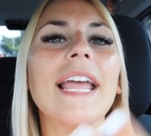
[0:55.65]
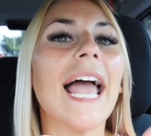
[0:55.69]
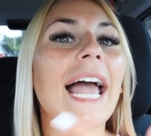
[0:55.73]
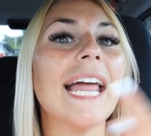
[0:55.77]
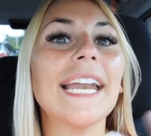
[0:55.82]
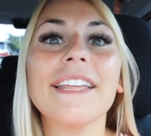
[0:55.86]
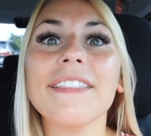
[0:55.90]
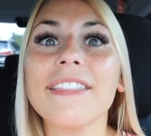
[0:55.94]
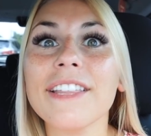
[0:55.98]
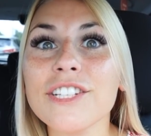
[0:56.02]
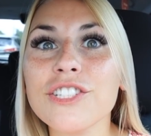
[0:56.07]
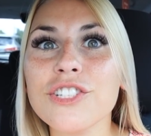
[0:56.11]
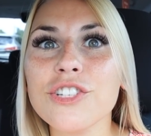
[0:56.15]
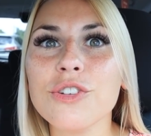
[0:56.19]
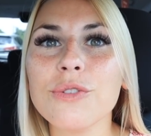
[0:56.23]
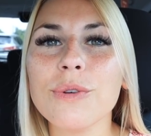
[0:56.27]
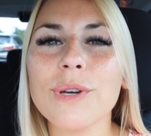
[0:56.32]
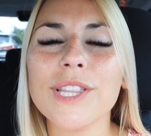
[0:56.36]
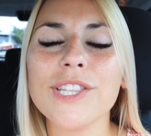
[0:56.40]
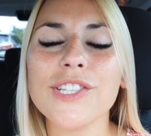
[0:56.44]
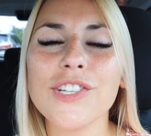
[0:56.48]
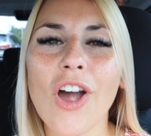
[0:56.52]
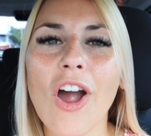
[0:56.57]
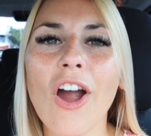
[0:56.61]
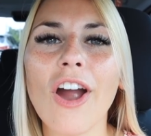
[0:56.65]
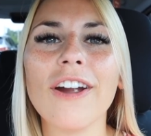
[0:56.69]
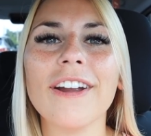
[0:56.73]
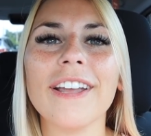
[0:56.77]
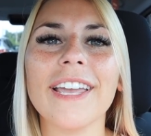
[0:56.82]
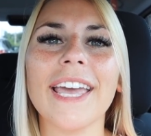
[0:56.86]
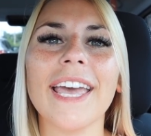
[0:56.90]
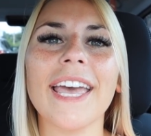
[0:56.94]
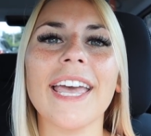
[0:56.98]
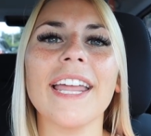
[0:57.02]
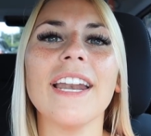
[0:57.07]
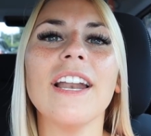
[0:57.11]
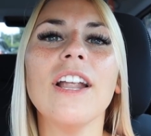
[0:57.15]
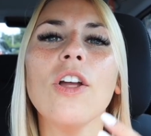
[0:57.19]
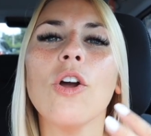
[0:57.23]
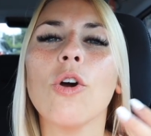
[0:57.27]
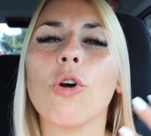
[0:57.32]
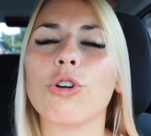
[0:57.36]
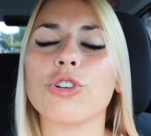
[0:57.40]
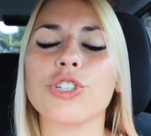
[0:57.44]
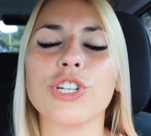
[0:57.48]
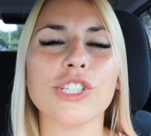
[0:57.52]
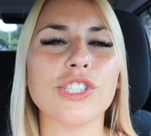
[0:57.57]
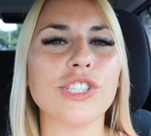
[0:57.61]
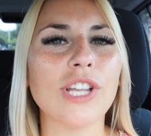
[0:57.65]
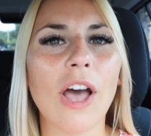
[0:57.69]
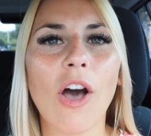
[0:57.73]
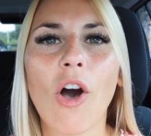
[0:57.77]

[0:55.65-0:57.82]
anything to do with Target or just